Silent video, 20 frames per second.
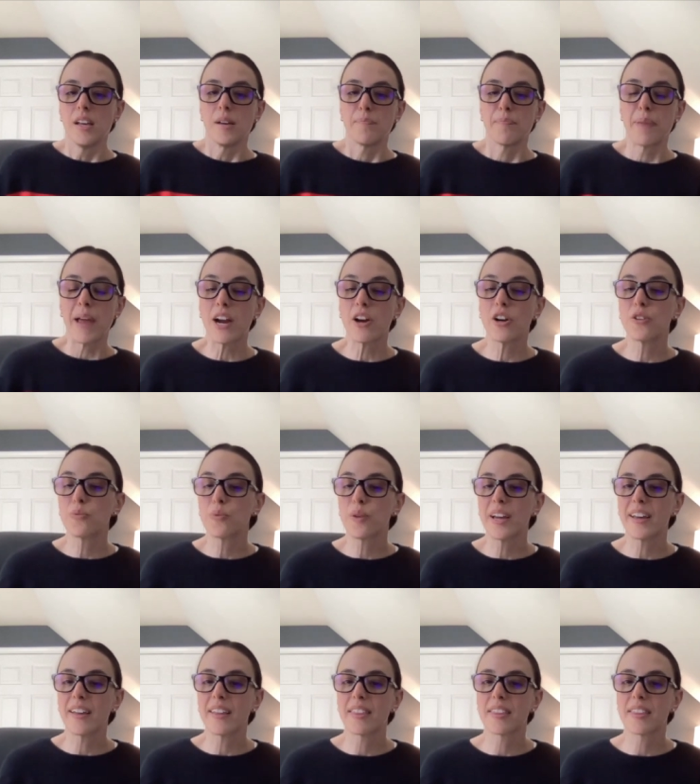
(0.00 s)
Paired
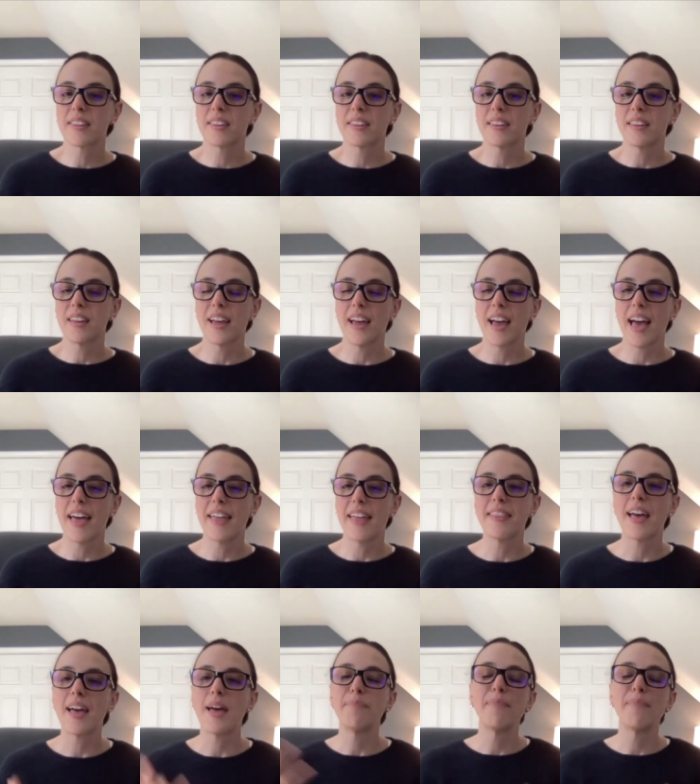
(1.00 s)
with,
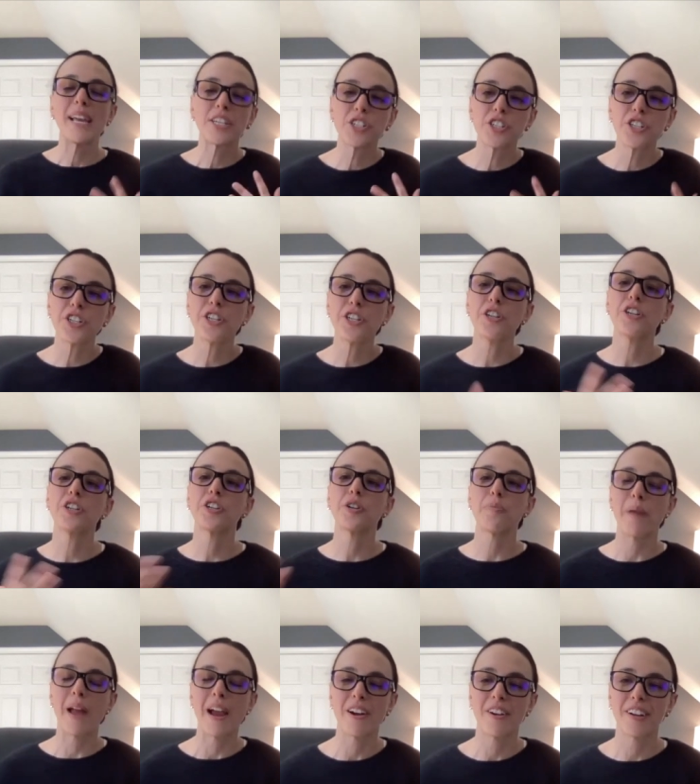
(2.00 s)
and make sure you're
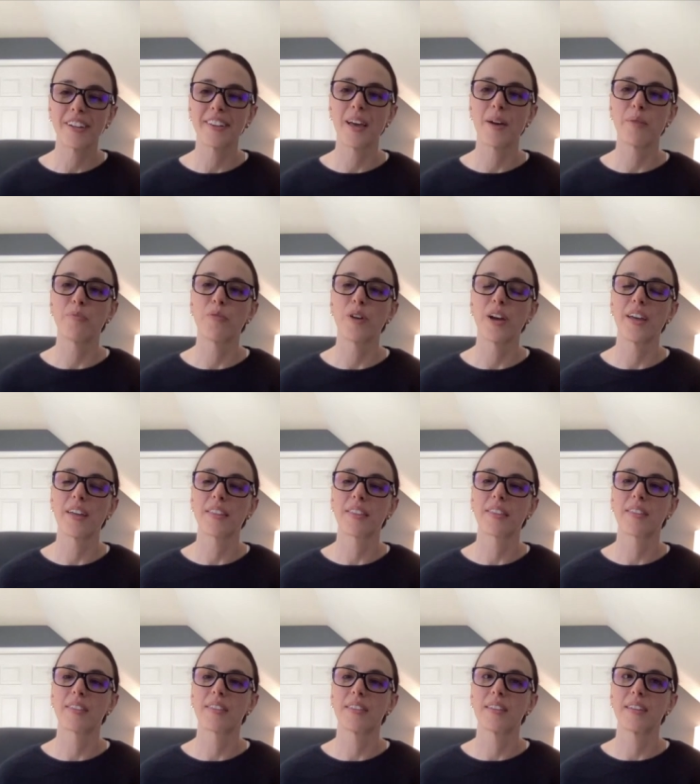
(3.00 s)
pairing them with
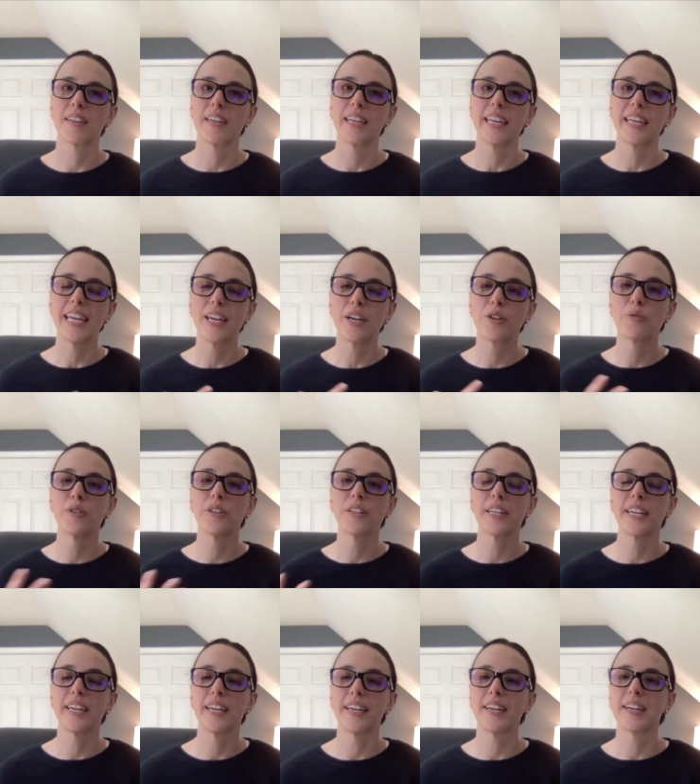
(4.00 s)

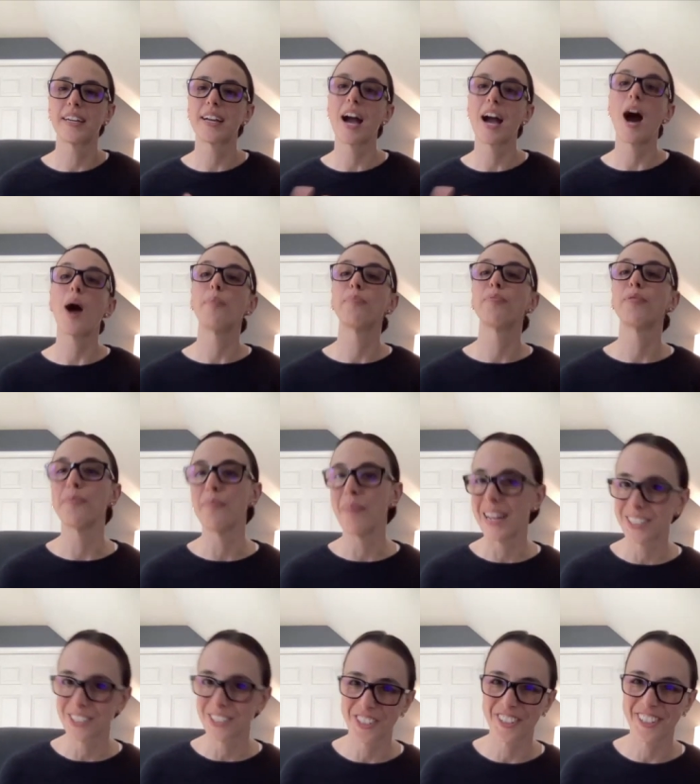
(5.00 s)
equally
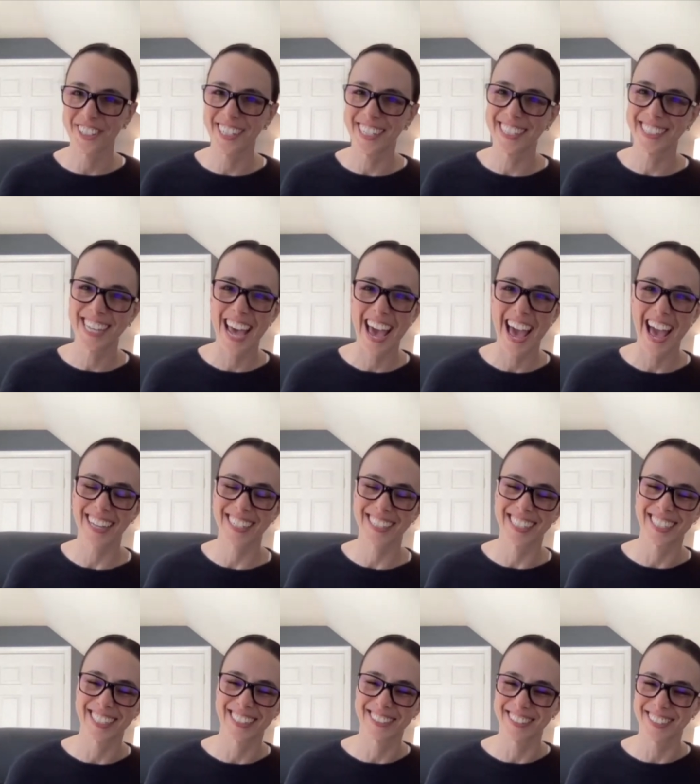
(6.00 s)
complementary
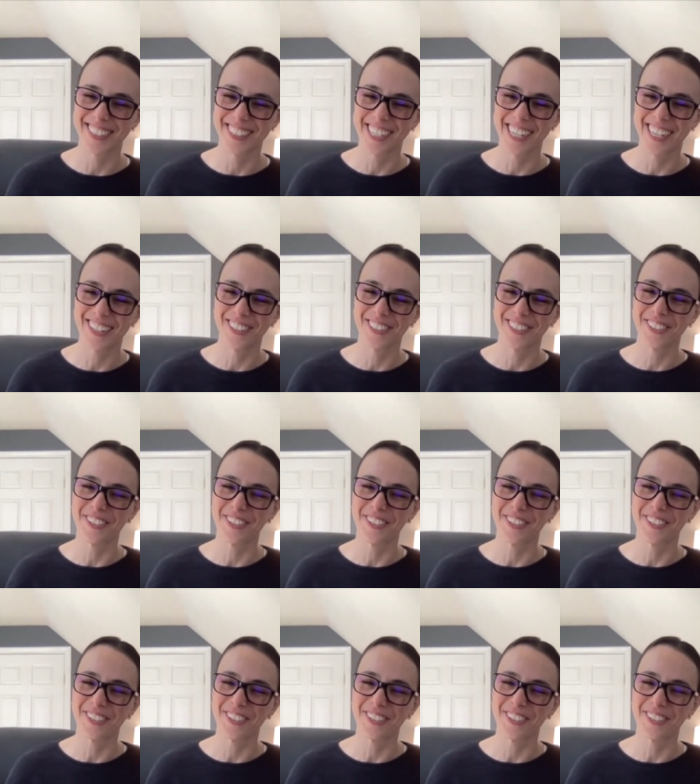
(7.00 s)
tactics and channels.